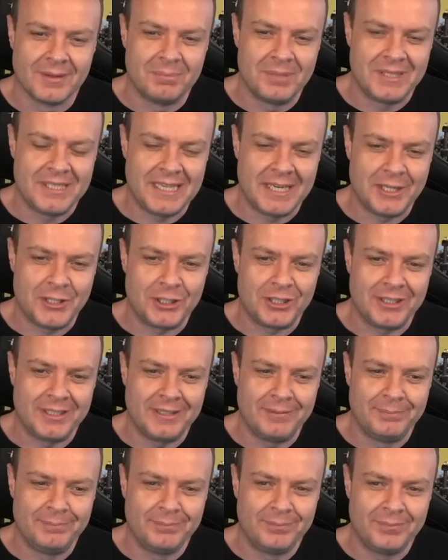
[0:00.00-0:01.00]

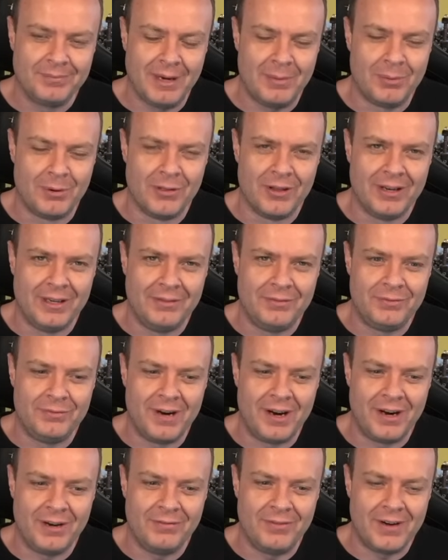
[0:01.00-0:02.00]
Potentially. My brother lived very